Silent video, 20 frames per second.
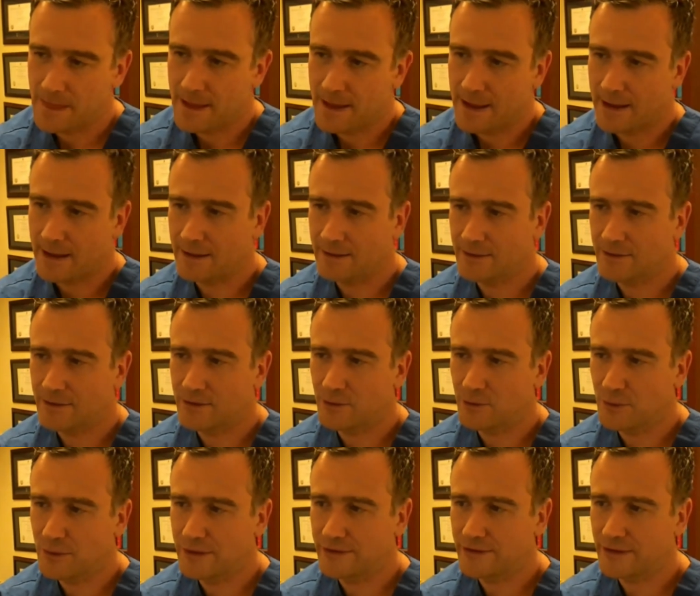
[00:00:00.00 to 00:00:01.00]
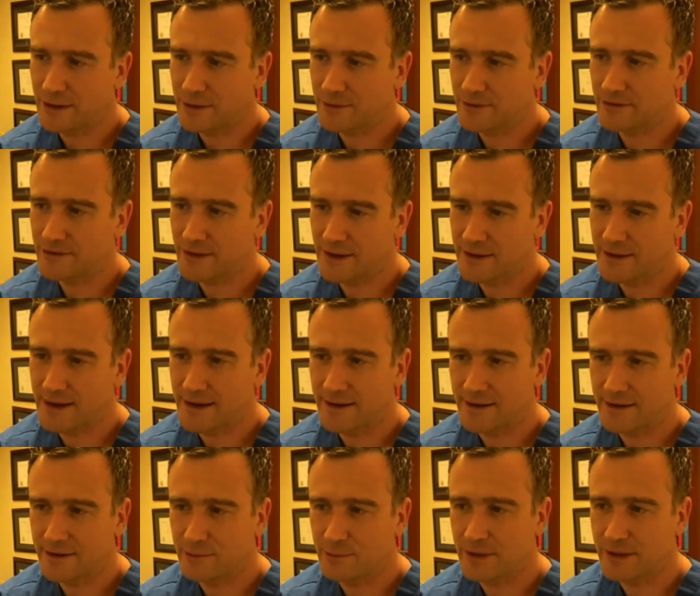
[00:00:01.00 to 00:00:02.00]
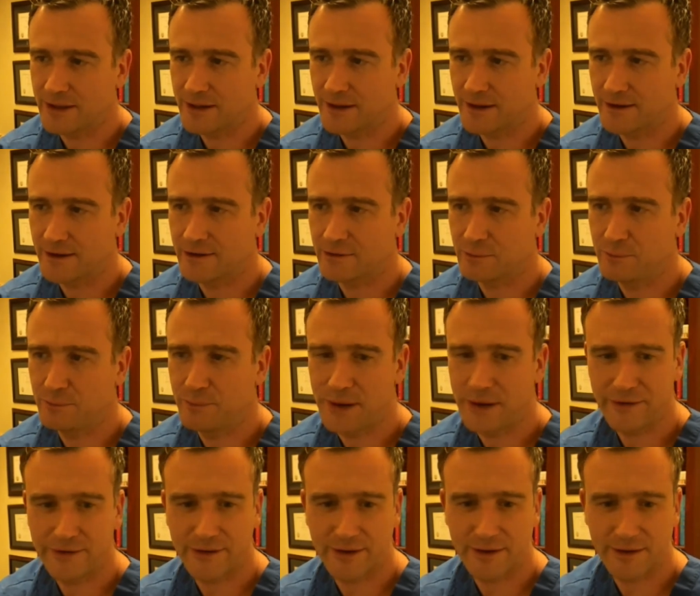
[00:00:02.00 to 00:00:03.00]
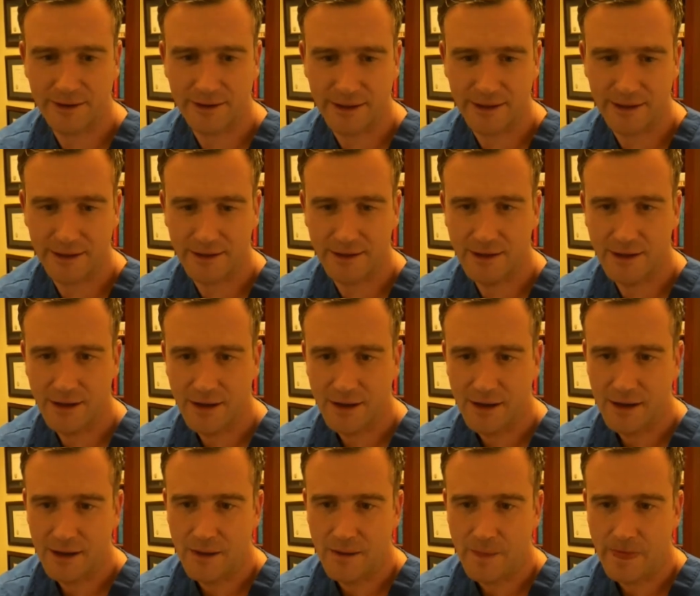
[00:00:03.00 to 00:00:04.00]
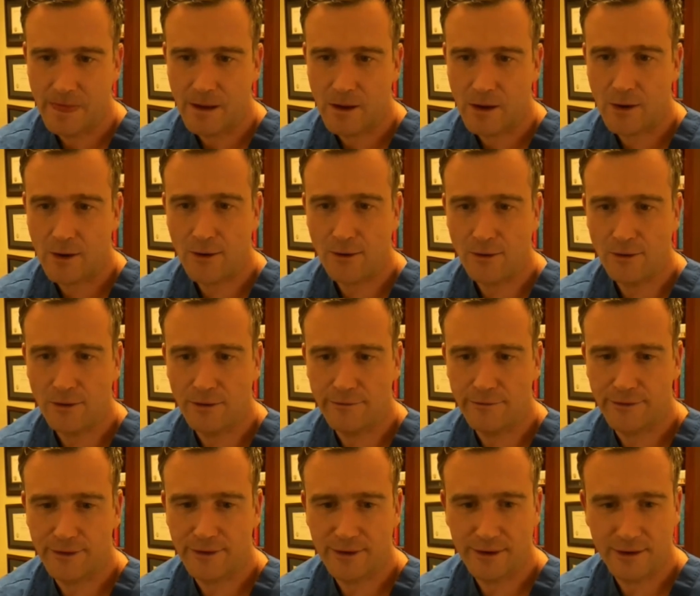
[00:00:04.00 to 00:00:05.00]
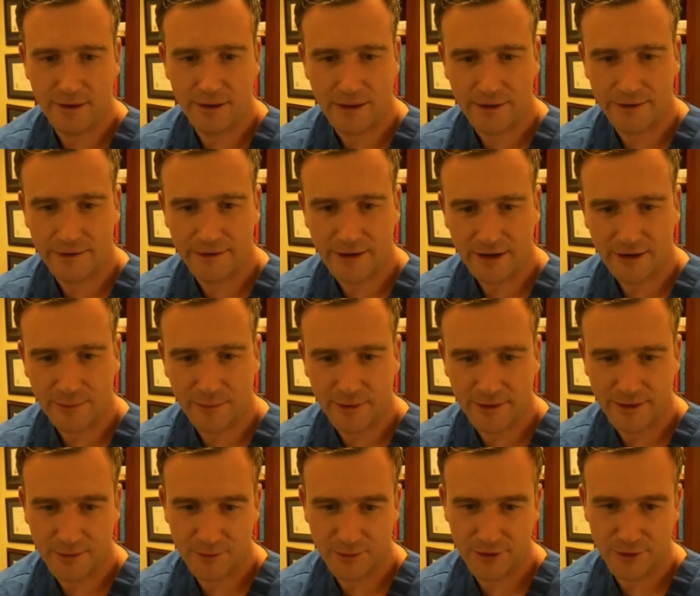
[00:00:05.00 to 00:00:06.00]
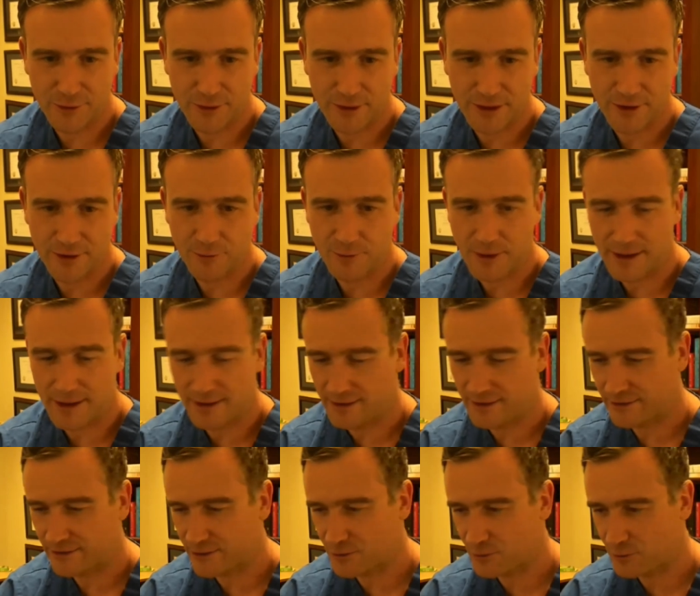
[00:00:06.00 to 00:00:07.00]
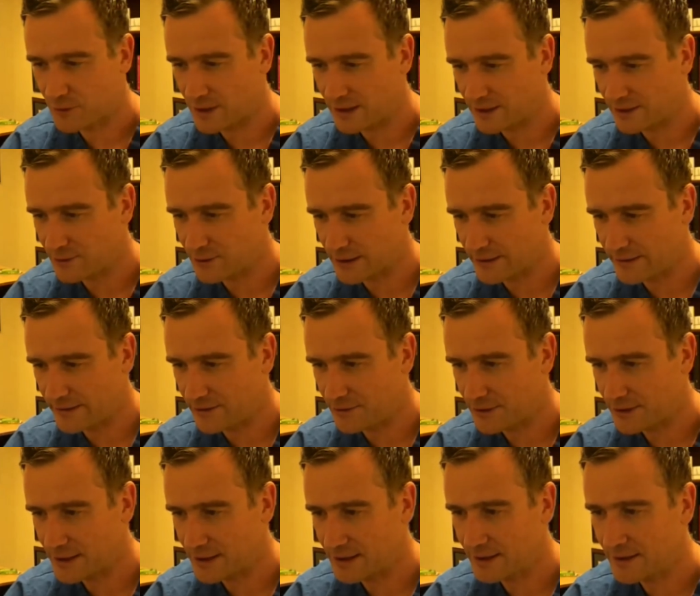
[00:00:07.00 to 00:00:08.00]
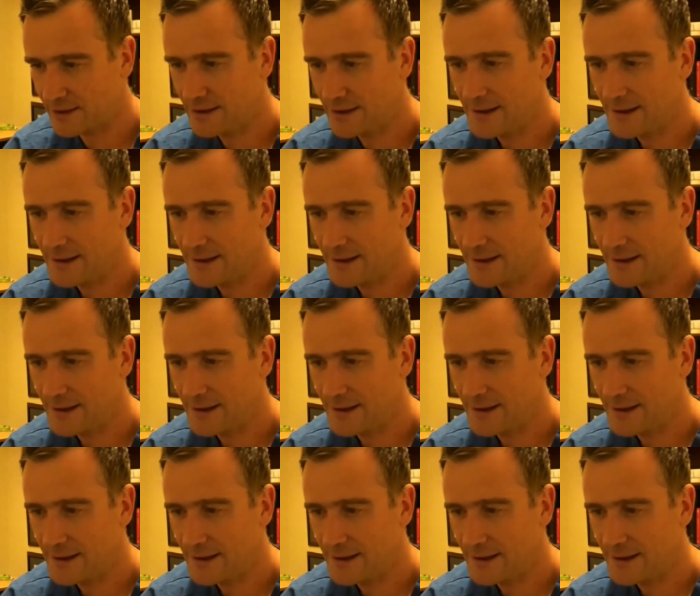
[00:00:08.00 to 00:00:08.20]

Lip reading: And the reason I would say that is because basically all of the assessment that we're doing here, readiness to wean criteria,